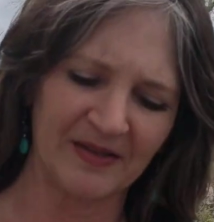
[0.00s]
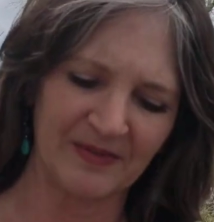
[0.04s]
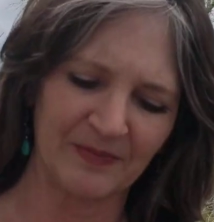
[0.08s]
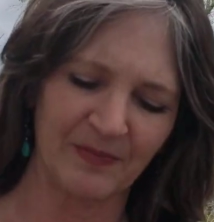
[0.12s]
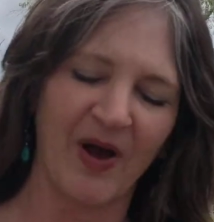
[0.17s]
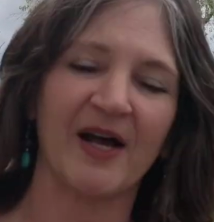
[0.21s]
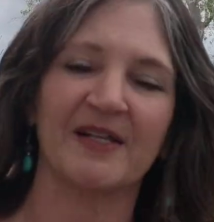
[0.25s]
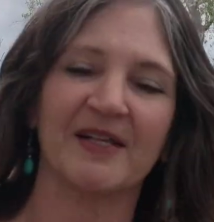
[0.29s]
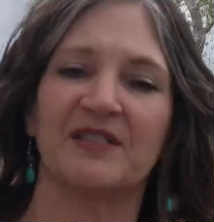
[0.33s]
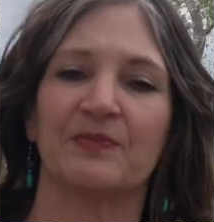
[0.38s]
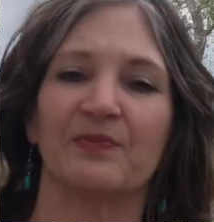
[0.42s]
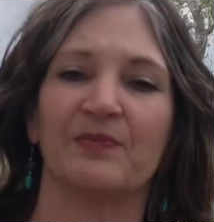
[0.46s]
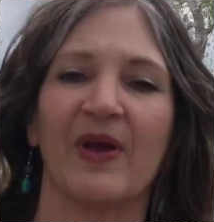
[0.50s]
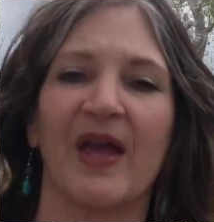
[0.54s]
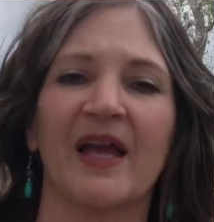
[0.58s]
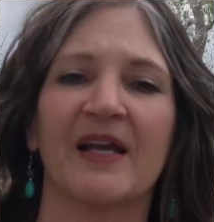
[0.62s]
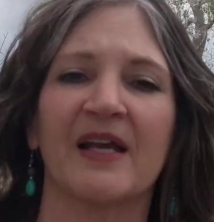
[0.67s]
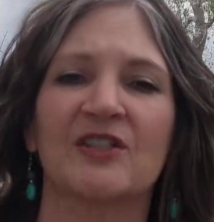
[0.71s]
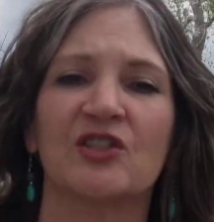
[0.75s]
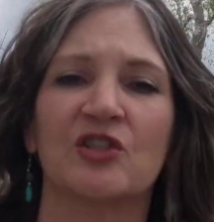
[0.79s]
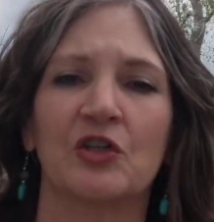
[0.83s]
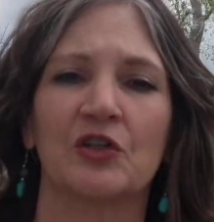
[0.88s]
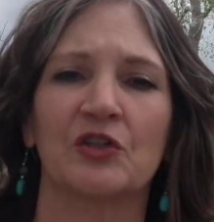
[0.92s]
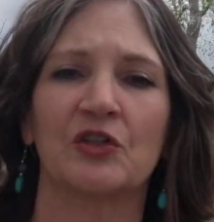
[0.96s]
pots and
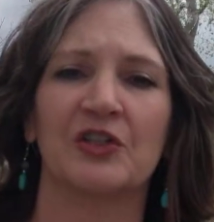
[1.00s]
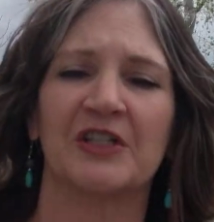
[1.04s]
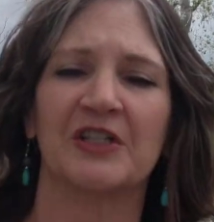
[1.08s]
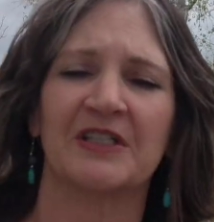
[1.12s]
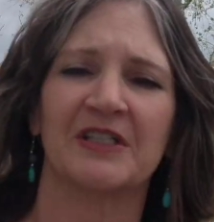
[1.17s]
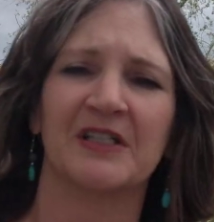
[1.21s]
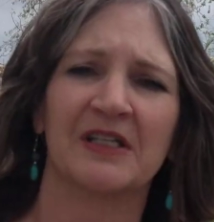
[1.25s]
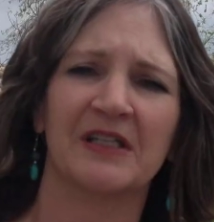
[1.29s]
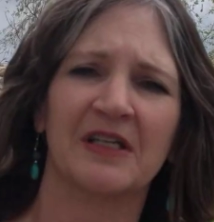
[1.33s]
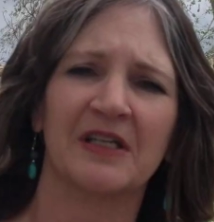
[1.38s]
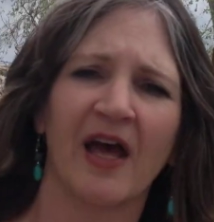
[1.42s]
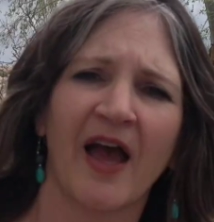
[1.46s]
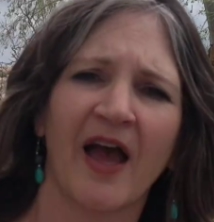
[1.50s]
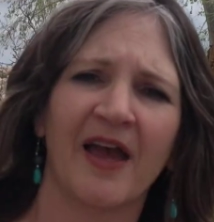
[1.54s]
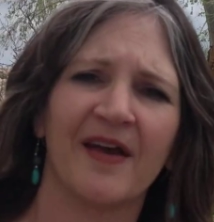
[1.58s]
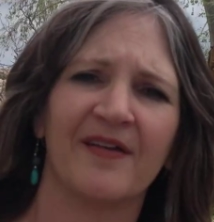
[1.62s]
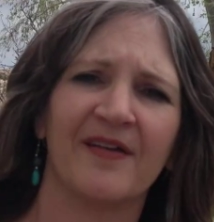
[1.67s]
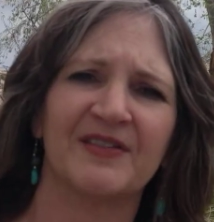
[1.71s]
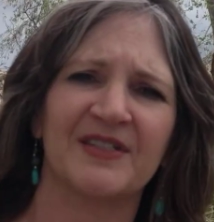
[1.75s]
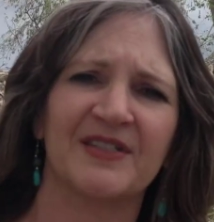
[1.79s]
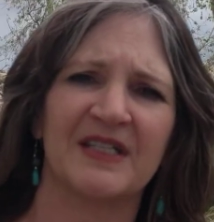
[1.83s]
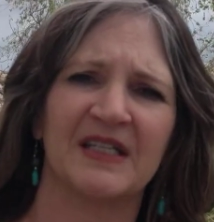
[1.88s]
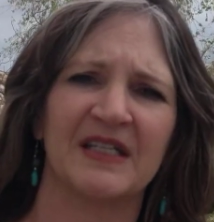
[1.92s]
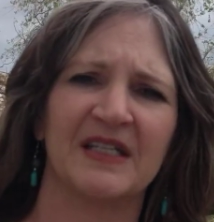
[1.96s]
pans turned into
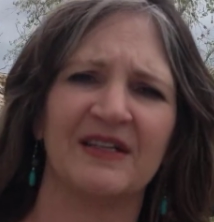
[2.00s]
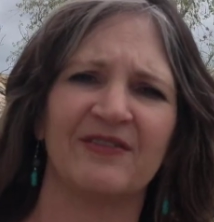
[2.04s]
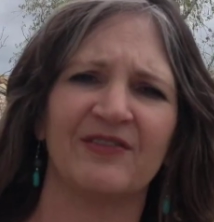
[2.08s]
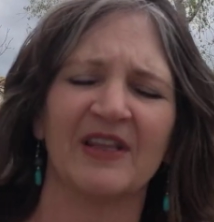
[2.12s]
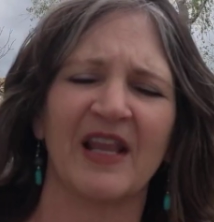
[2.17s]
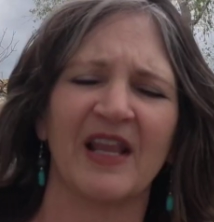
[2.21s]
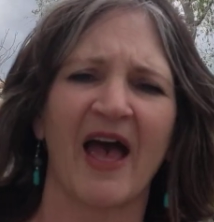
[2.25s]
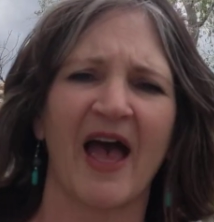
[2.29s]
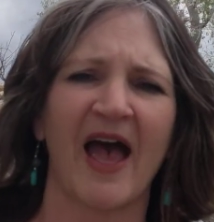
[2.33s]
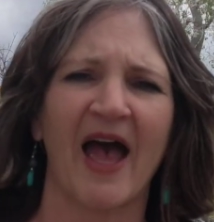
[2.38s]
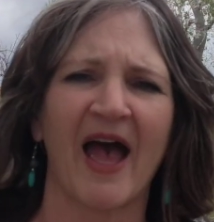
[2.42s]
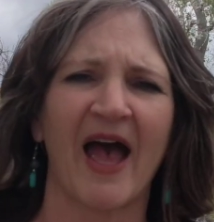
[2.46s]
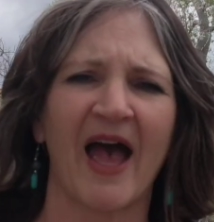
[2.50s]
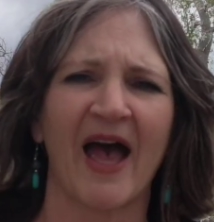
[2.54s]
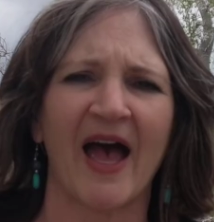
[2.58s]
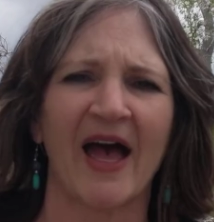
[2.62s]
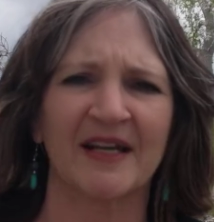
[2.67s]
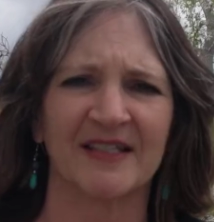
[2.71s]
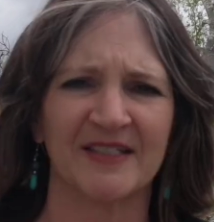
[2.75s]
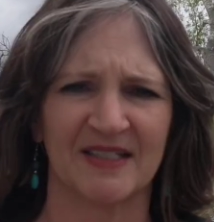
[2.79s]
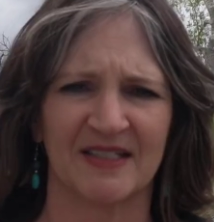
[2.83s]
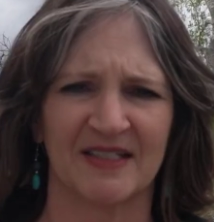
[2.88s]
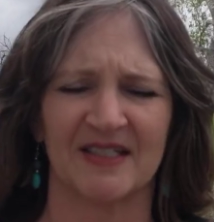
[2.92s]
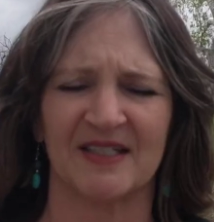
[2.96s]
knives, and even the
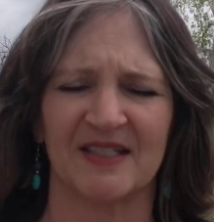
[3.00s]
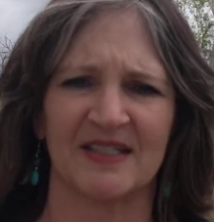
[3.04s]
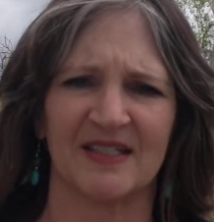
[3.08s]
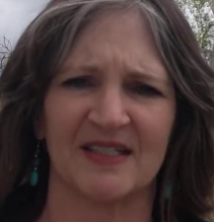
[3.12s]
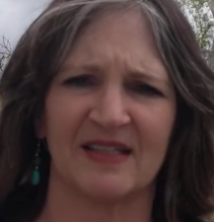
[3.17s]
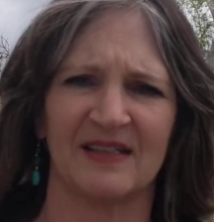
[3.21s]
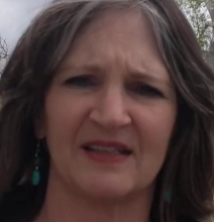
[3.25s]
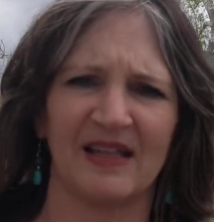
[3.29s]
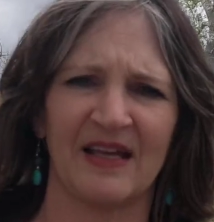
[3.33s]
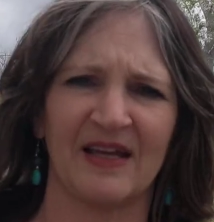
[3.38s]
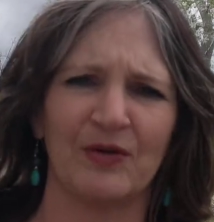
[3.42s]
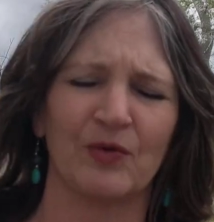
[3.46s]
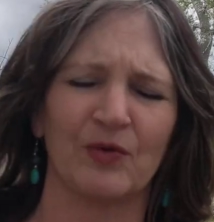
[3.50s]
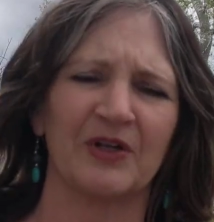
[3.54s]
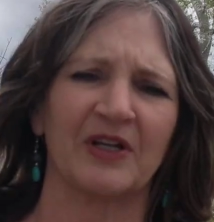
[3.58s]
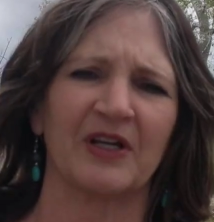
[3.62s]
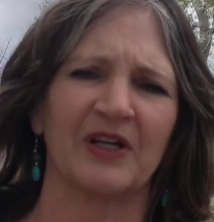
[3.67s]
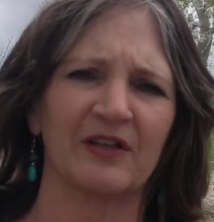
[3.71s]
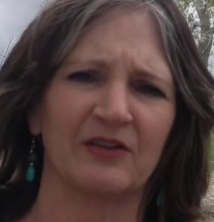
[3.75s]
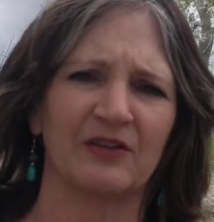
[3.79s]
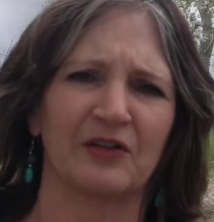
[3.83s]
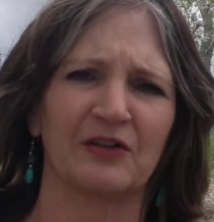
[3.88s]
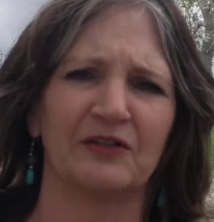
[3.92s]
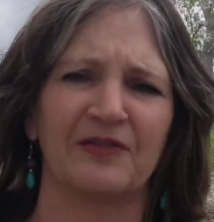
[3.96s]
axes that they would
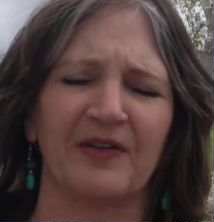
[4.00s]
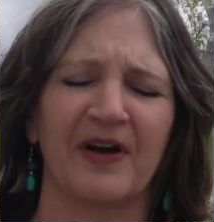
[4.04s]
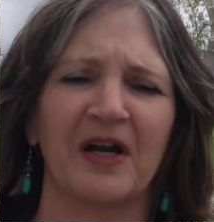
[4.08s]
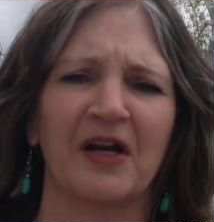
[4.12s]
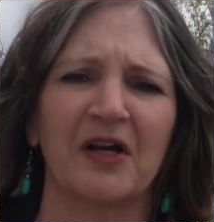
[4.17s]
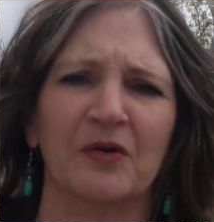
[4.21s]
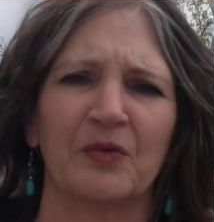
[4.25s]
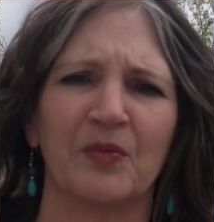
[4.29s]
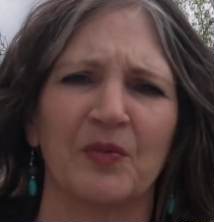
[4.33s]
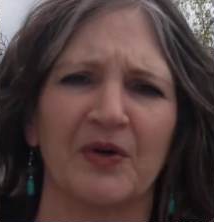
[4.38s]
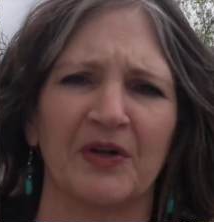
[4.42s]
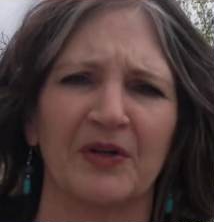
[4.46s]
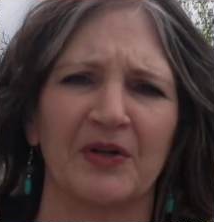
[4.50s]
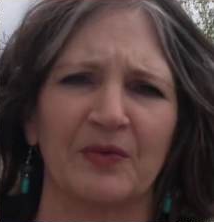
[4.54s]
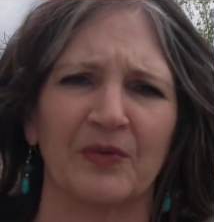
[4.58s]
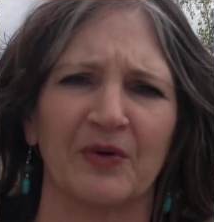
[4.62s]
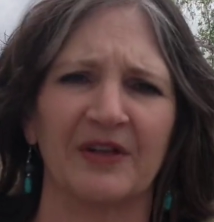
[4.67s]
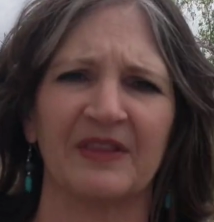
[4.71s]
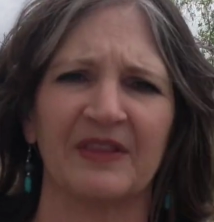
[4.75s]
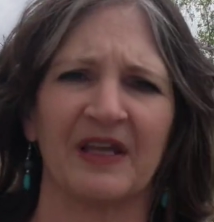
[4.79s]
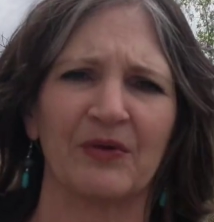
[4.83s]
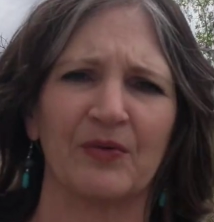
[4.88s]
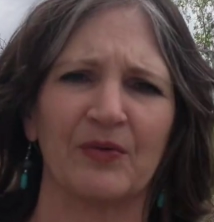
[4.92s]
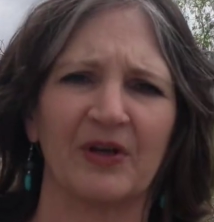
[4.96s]
cut their firewood
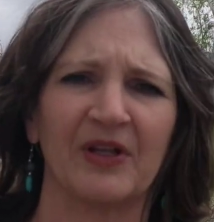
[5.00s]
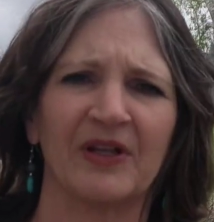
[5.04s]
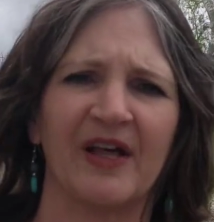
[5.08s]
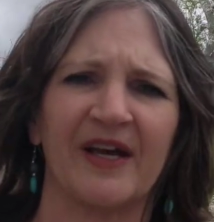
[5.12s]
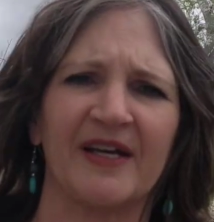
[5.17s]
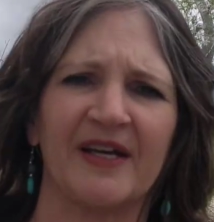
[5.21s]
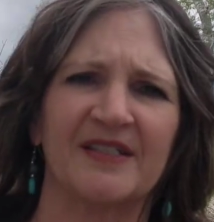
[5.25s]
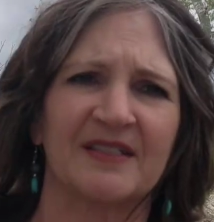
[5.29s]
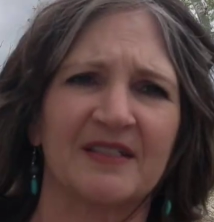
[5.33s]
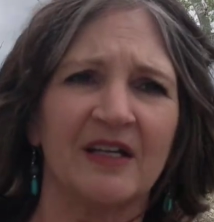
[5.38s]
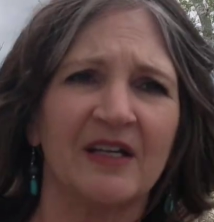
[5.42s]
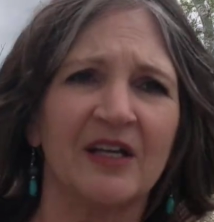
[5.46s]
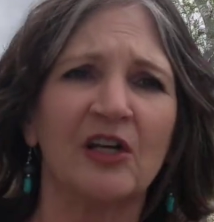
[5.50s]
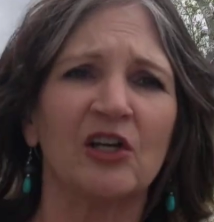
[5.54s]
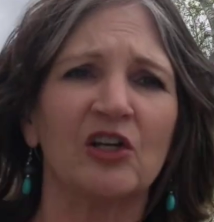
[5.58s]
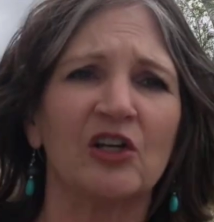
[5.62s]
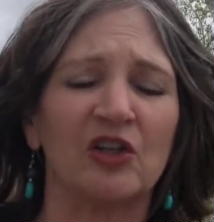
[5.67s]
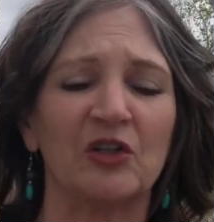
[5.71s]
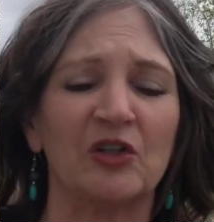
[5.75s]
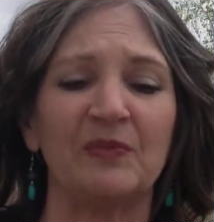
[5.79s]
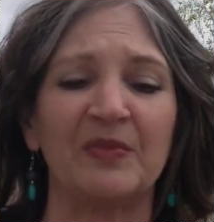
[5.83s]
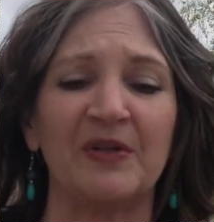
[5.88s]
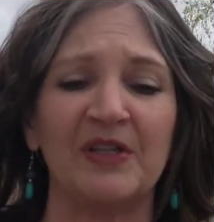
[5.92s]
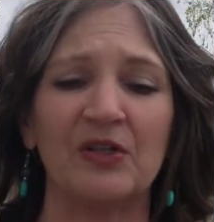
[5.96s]
with, they realized
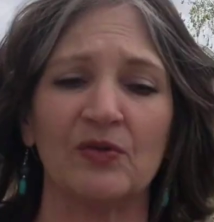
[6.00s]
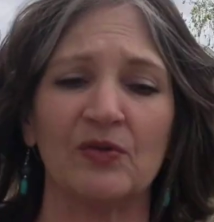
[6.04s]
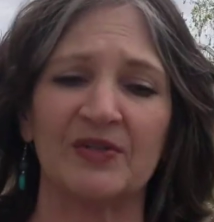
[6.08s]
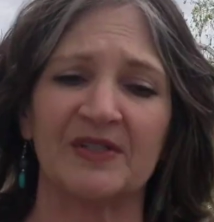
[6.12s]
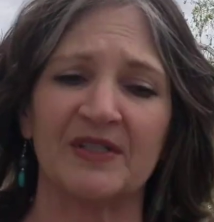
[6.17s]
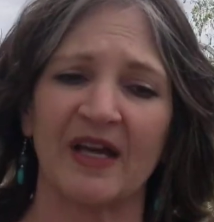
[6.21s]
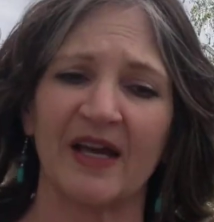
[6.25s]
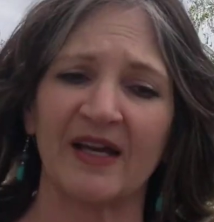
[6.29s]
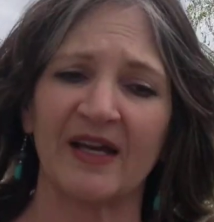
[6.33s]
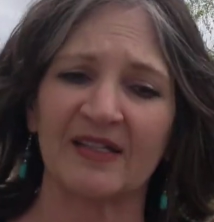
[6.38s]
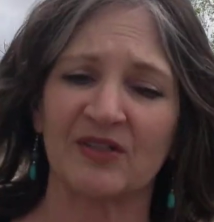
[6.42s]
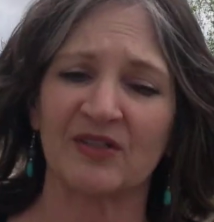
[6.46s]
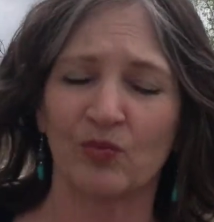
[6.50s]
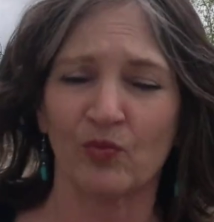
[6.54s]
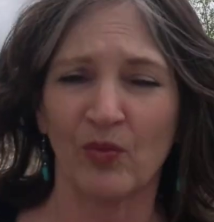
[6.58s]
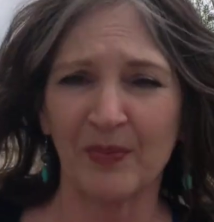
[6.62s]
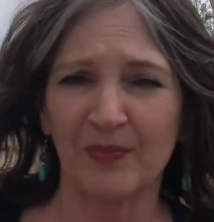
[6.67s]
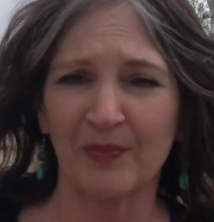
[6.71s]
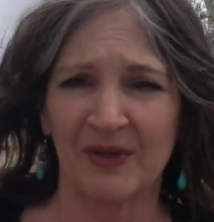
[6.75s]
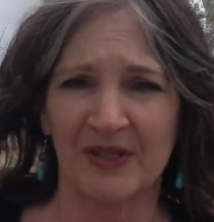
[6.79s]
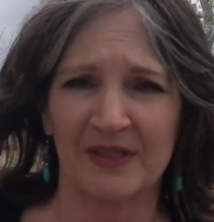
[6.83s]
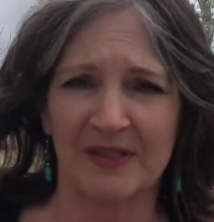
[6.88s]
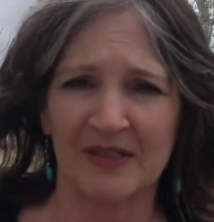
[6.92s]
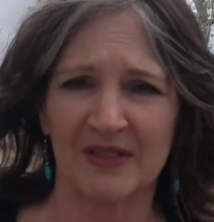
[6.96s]
could be used as
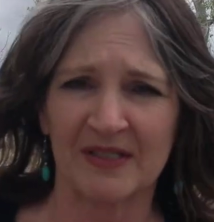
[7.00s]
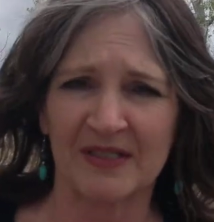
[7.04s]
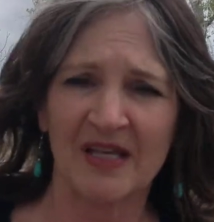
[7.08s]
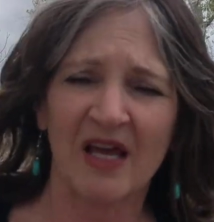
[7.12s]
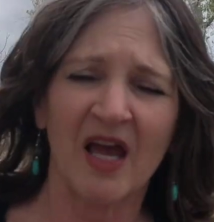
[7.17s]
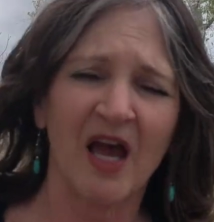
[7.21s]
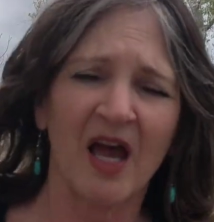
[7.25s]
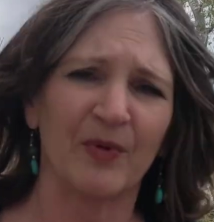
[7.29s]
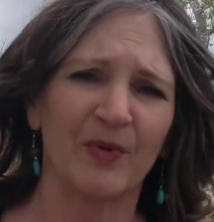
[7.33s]
weapons.